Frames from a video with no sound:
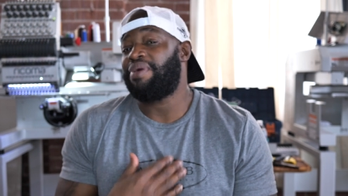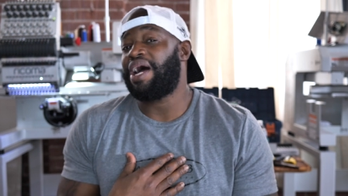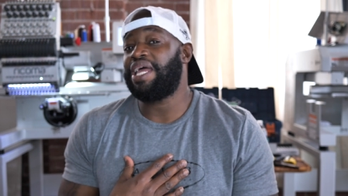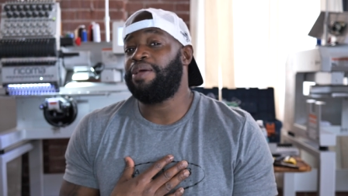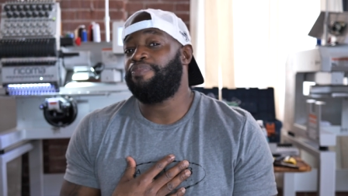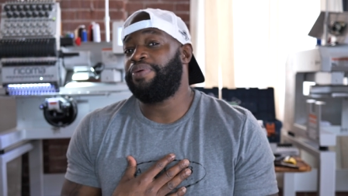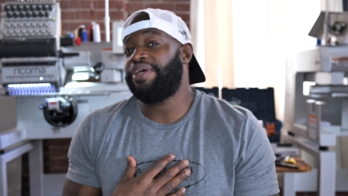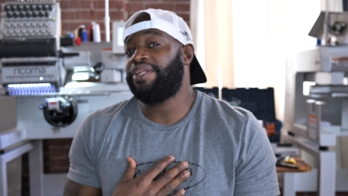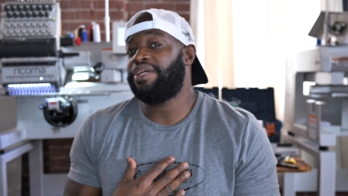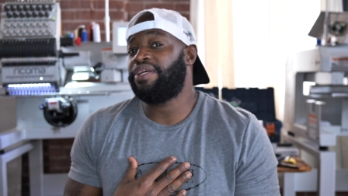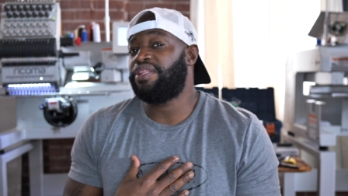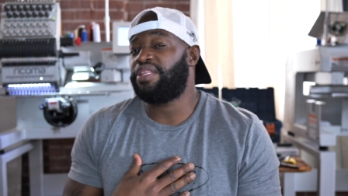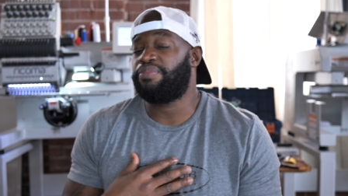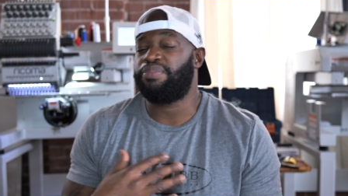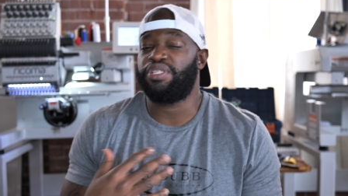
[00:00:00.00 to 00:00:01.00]
my
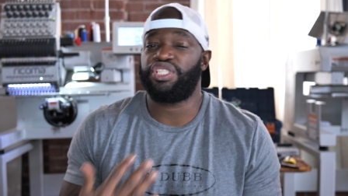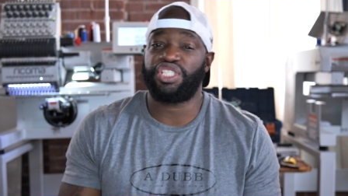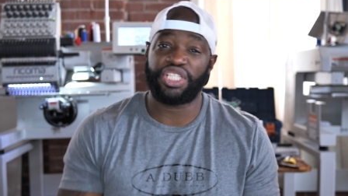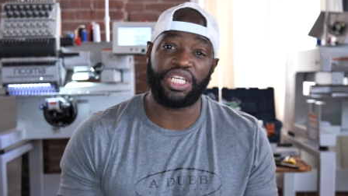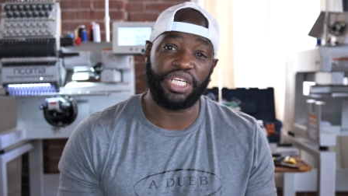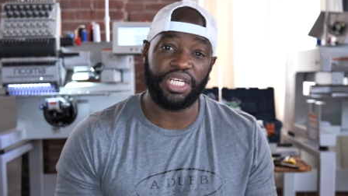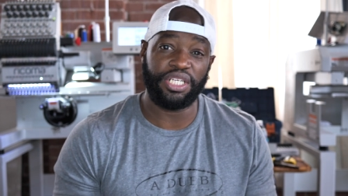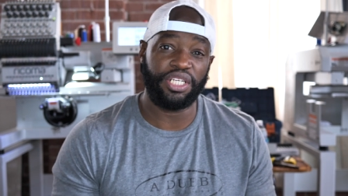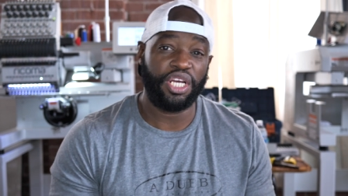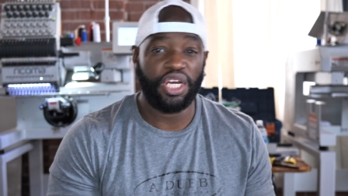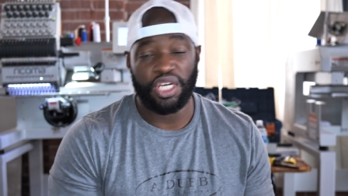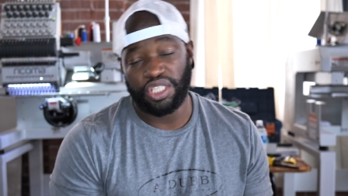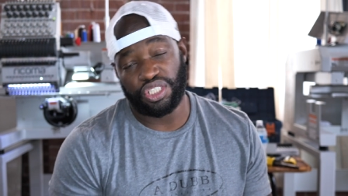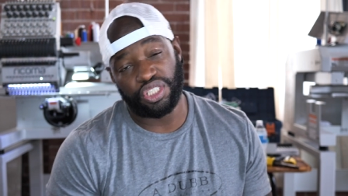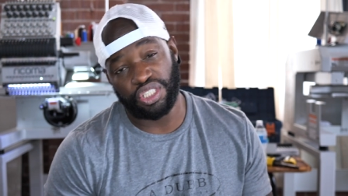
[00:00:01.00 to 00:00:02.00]
opinion, the machine
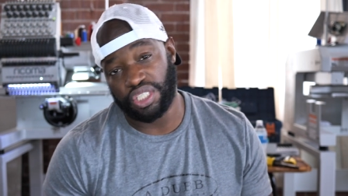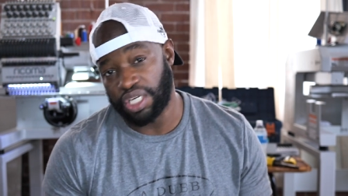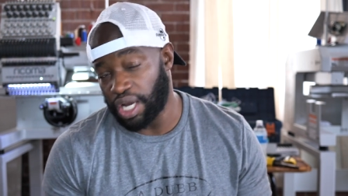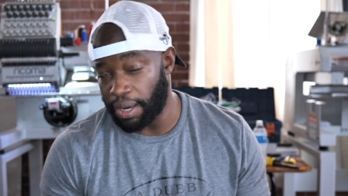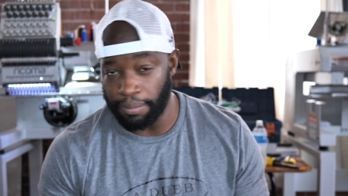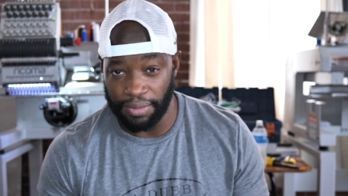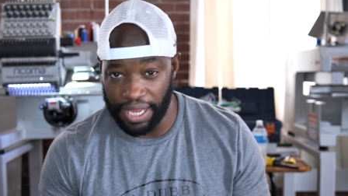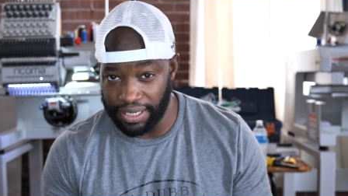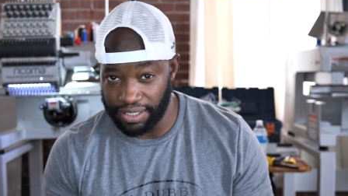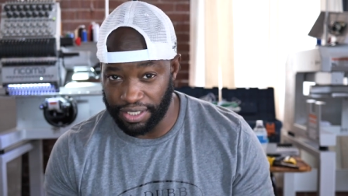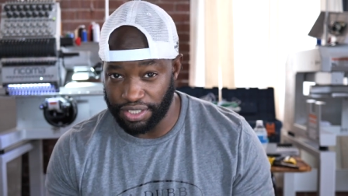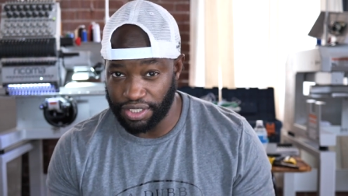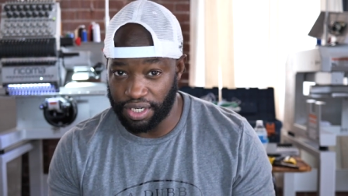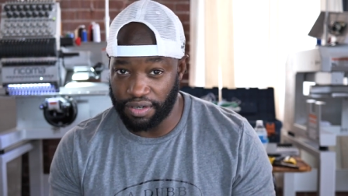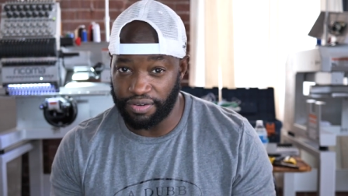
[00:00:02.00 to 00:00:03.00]
should come like
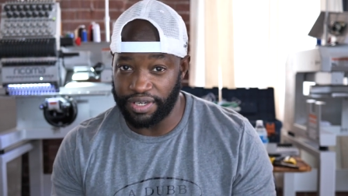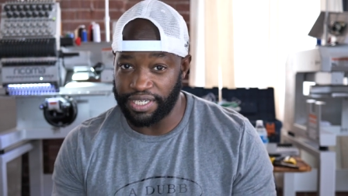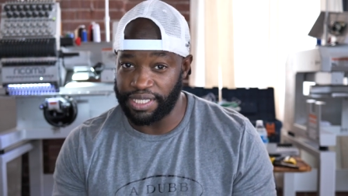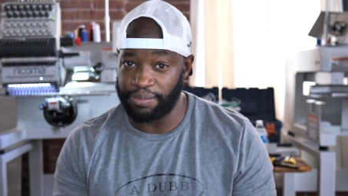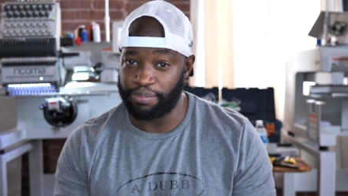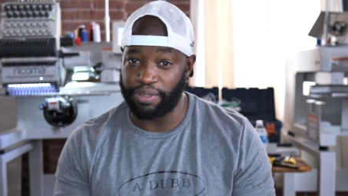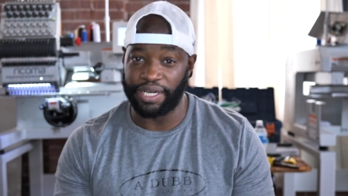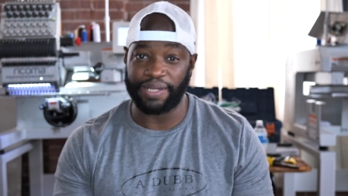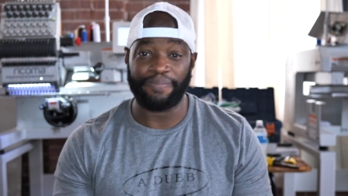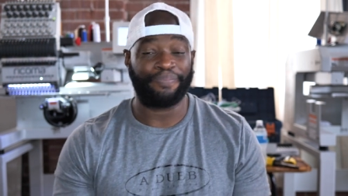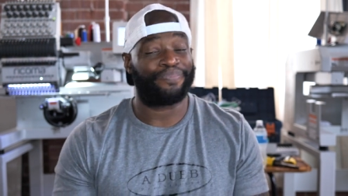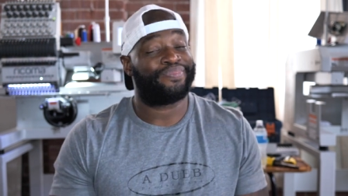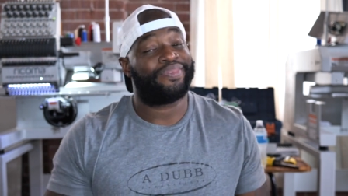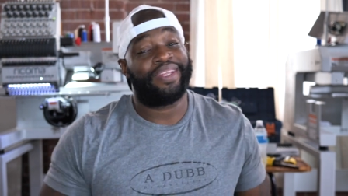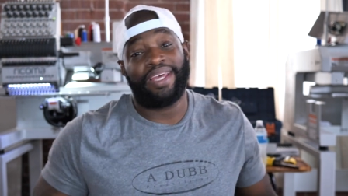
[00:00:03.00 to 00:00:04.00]
this already, but
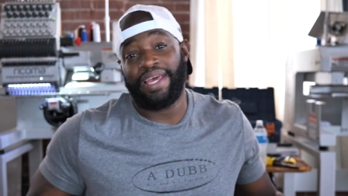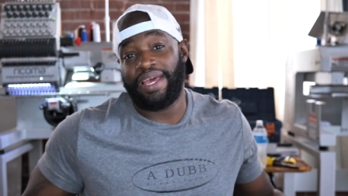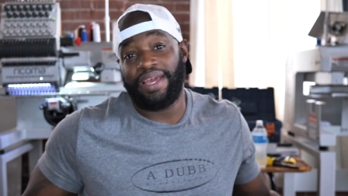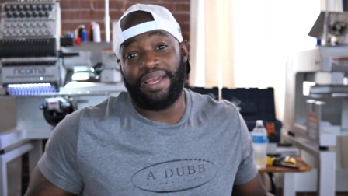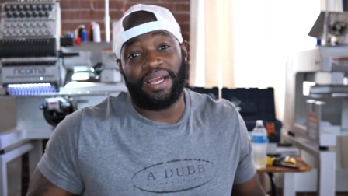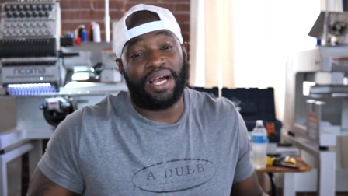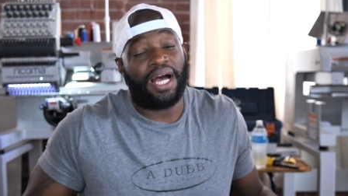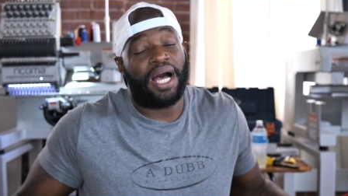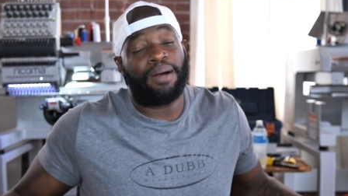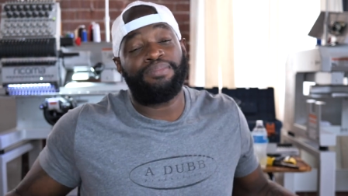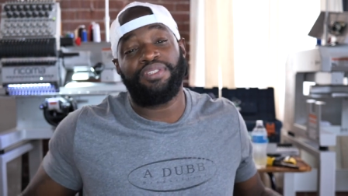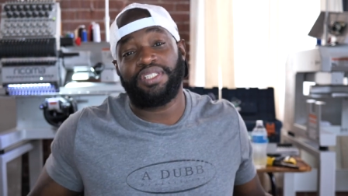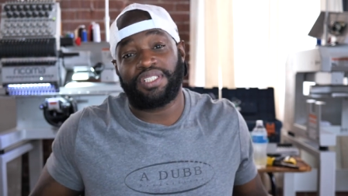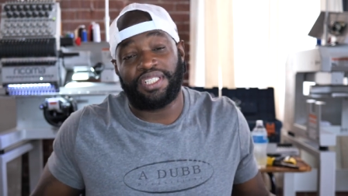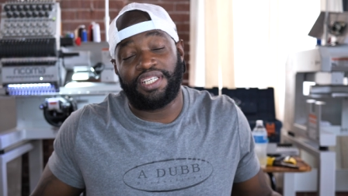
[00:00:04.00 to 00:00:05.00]
hey, I'm
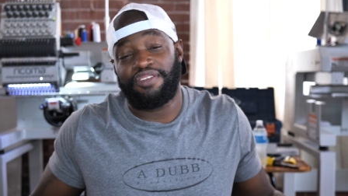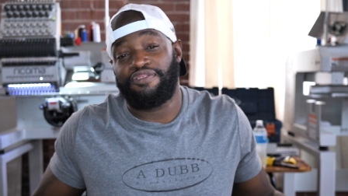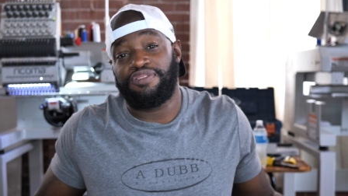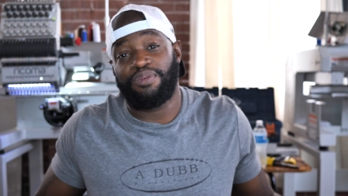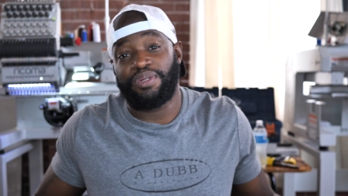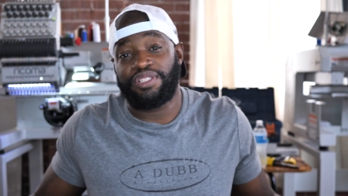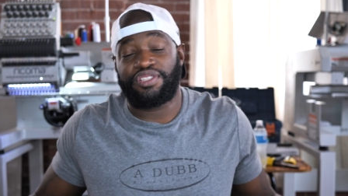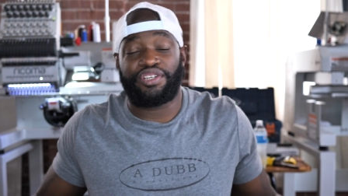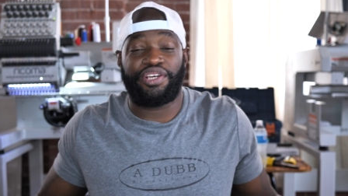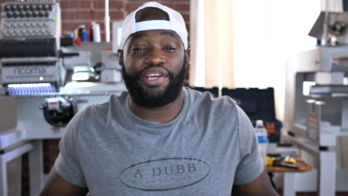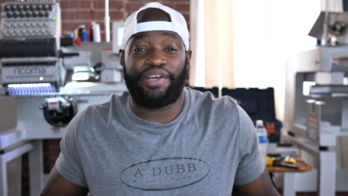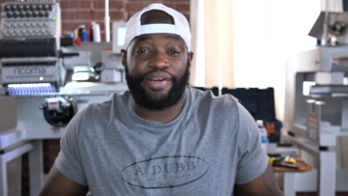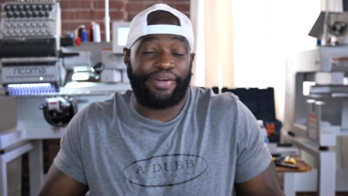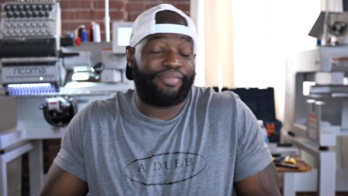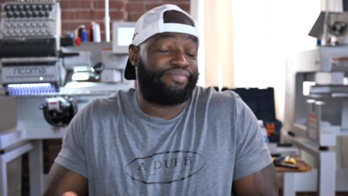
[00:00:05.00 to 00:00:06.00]
just an influencer
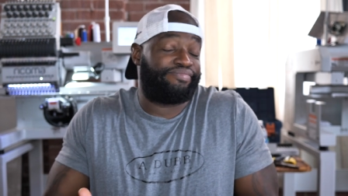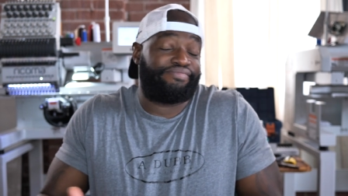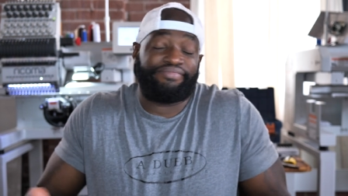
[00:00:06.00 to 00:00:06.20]
here.